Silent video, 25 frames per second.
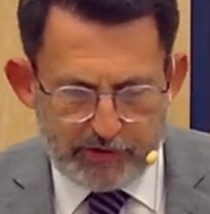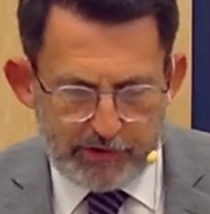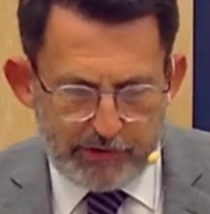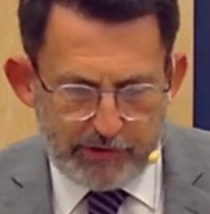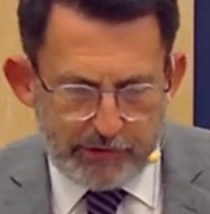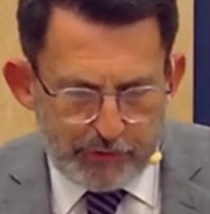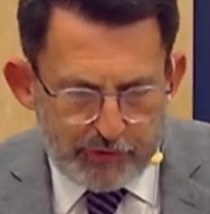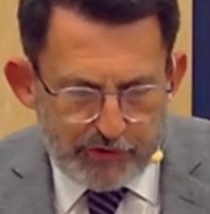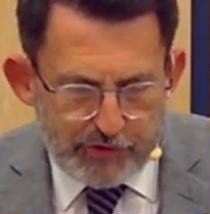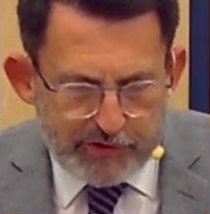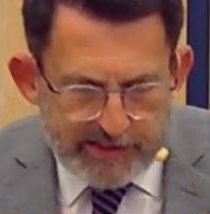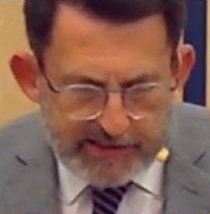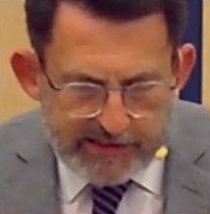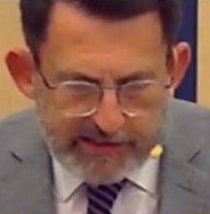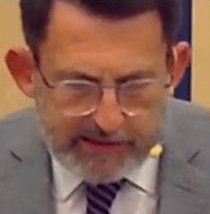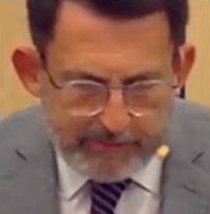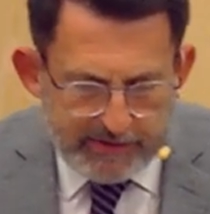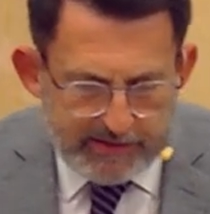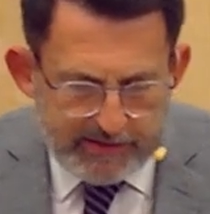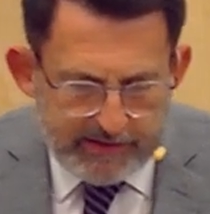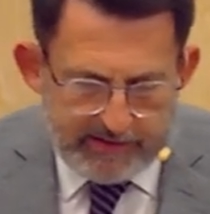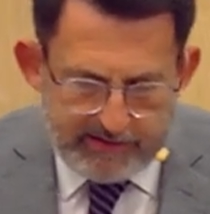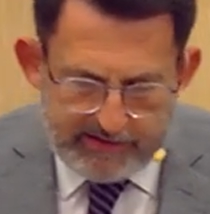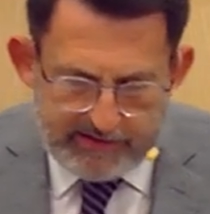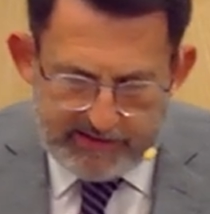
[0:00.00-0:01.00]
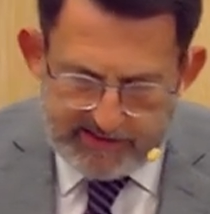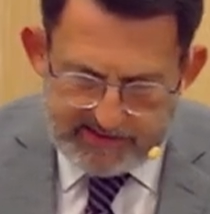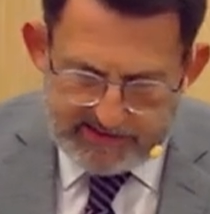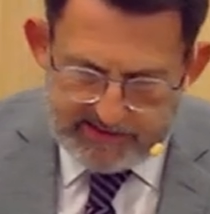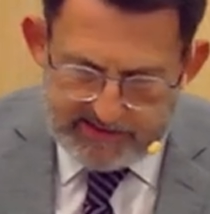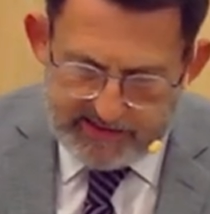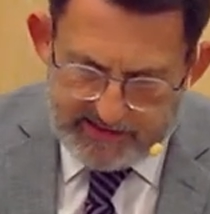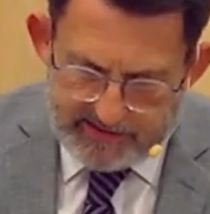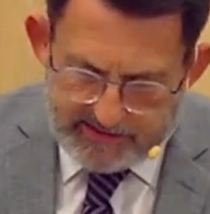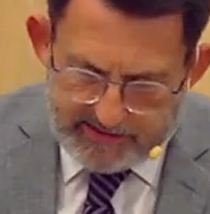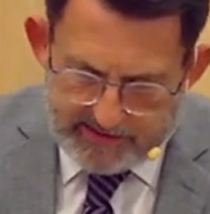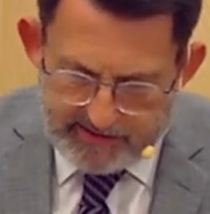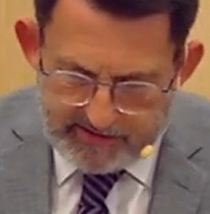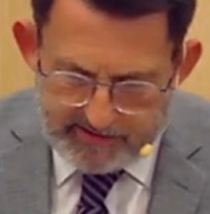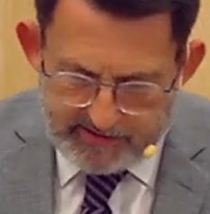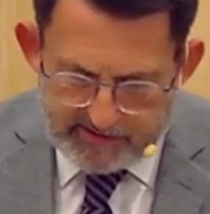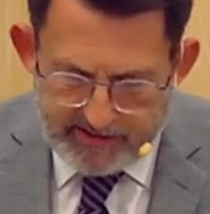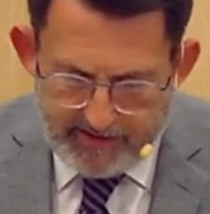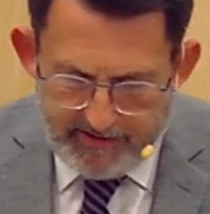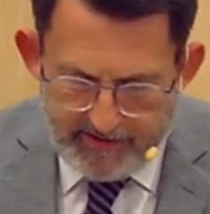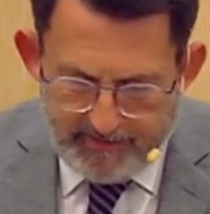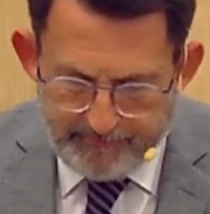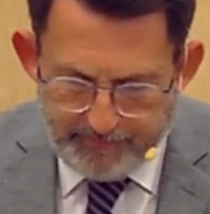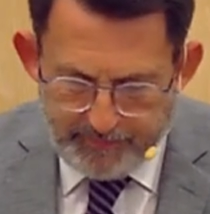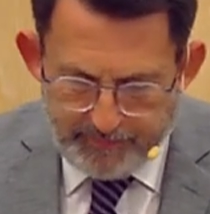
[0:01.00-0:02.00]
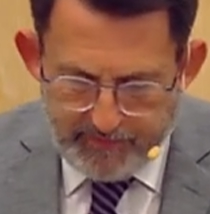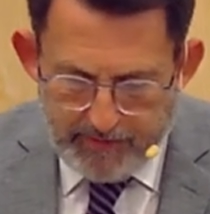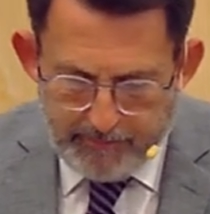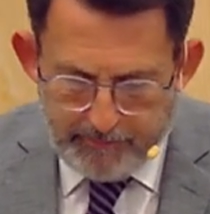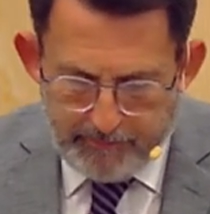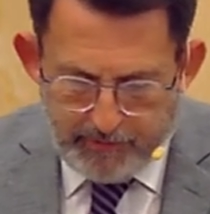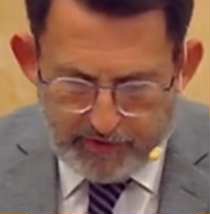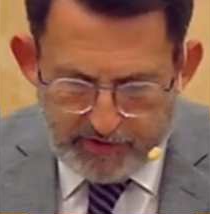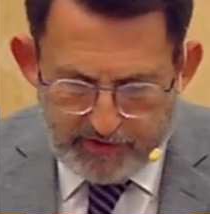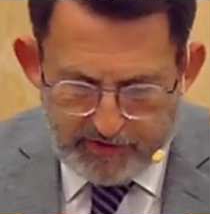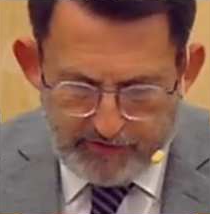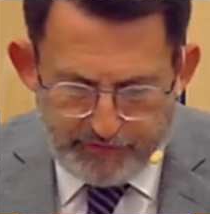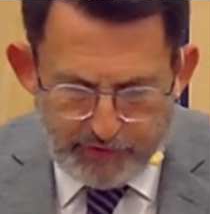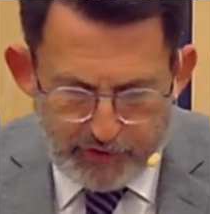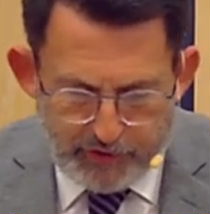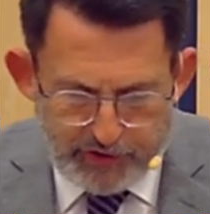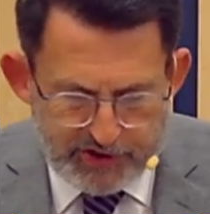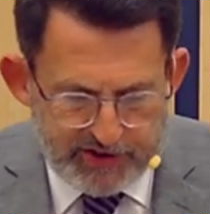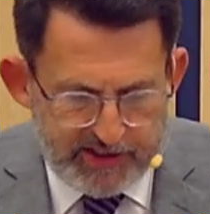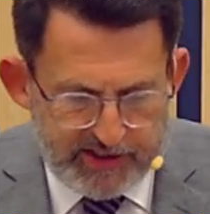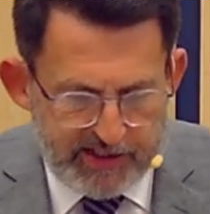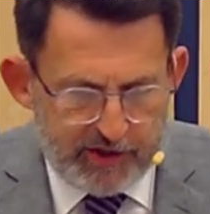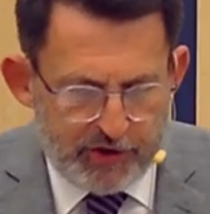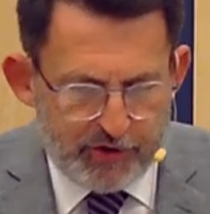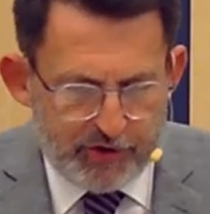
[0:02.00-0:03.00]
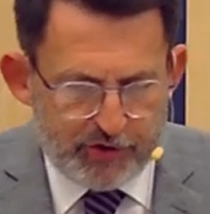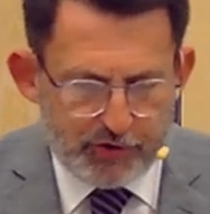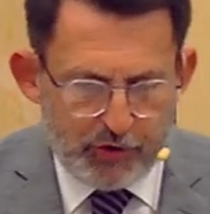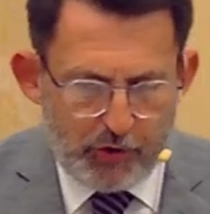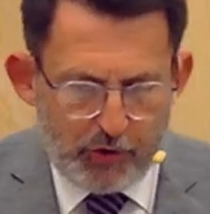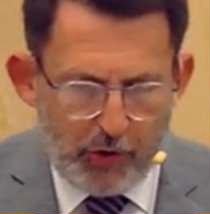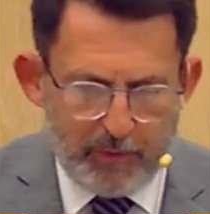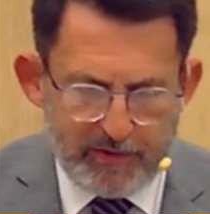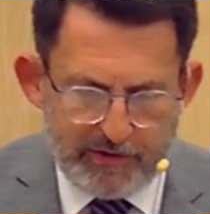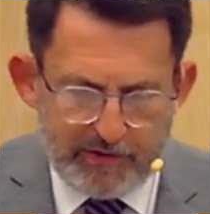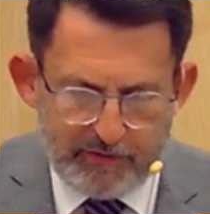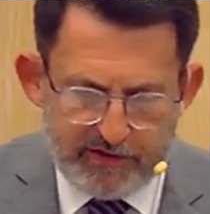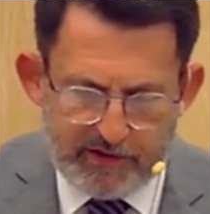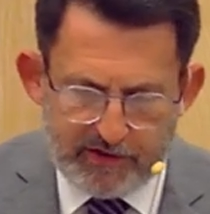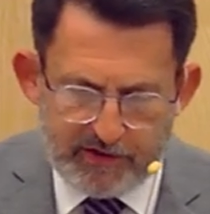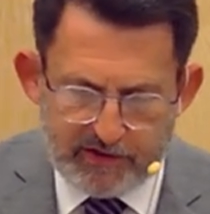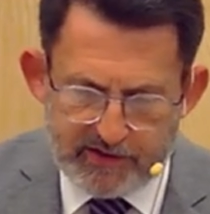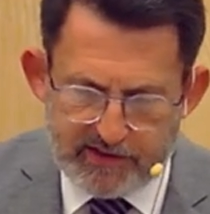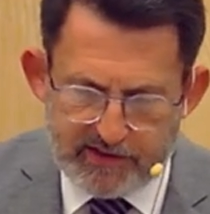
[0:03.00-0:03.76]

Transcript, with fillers: to lose anybody in these details. But the first thing you saw when you went into